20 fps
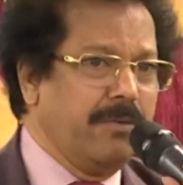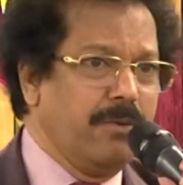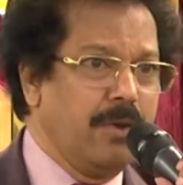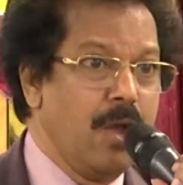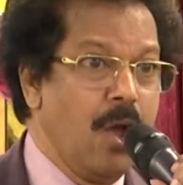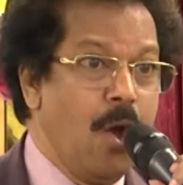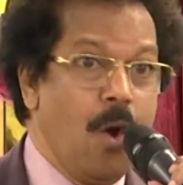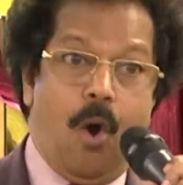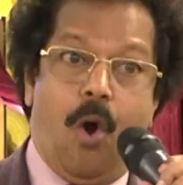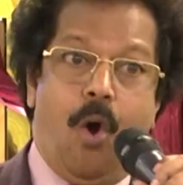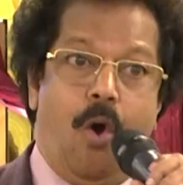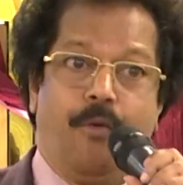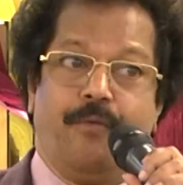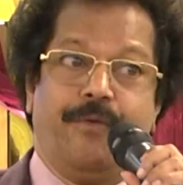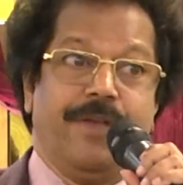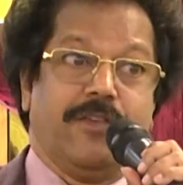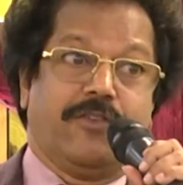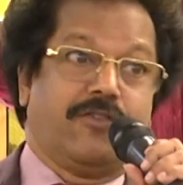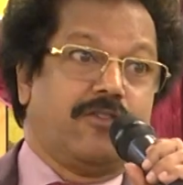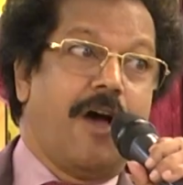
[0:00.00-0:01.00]
Oh, we
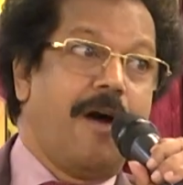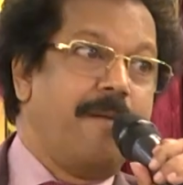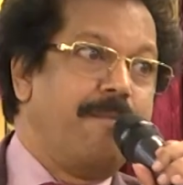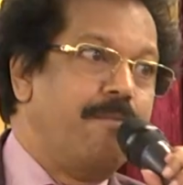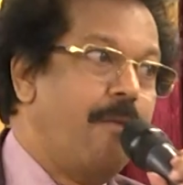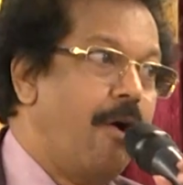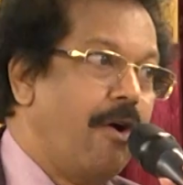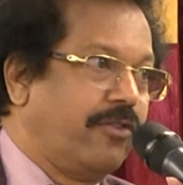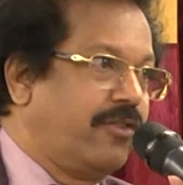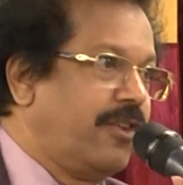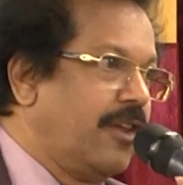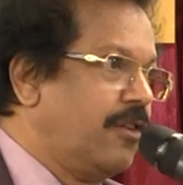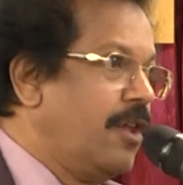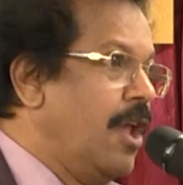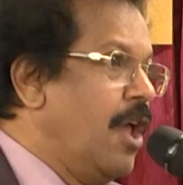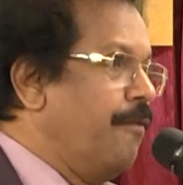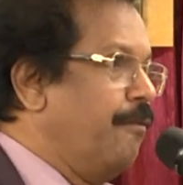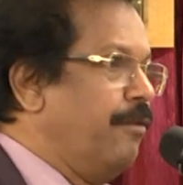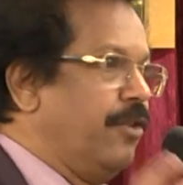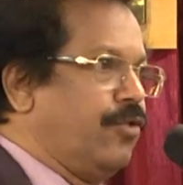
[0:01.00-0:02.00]
saw Moses,
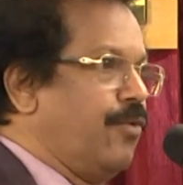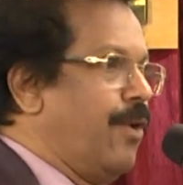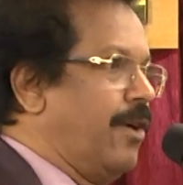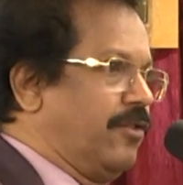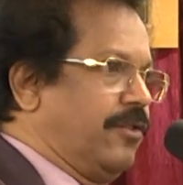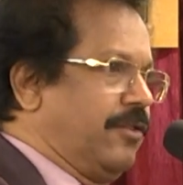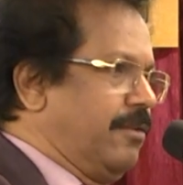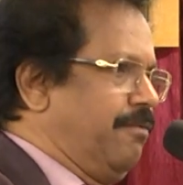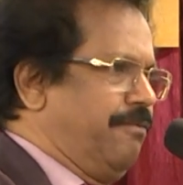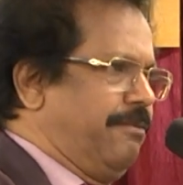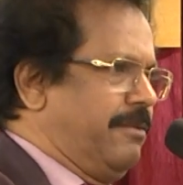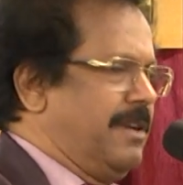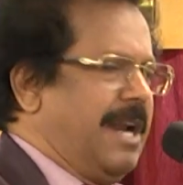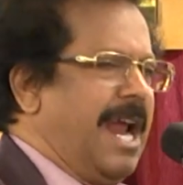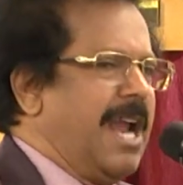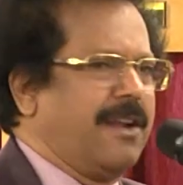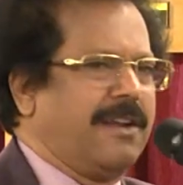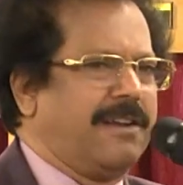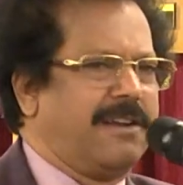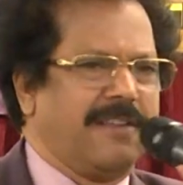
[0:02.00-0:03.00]
which was
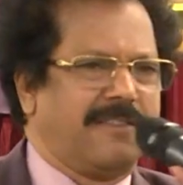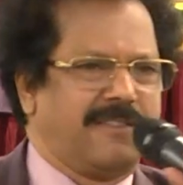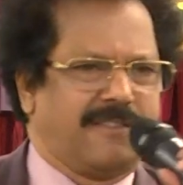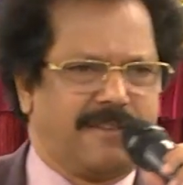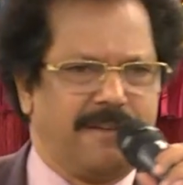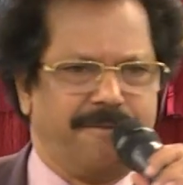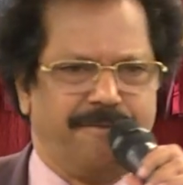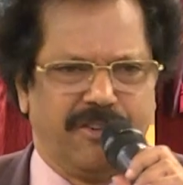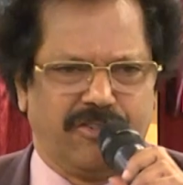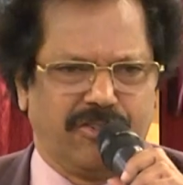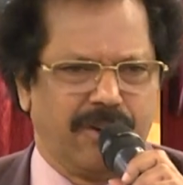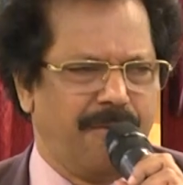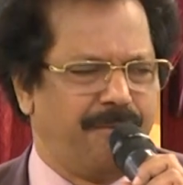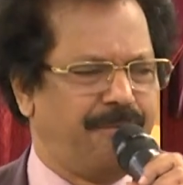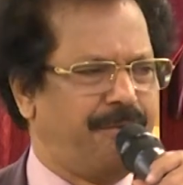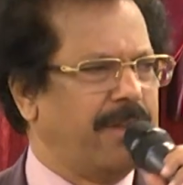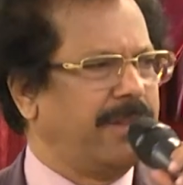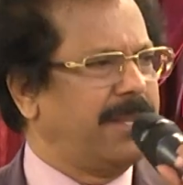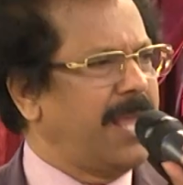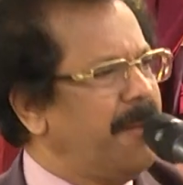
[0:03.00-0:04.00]
greatest vision for
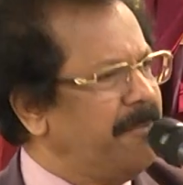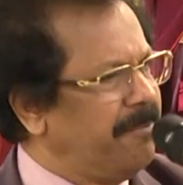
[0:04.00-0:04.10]
them.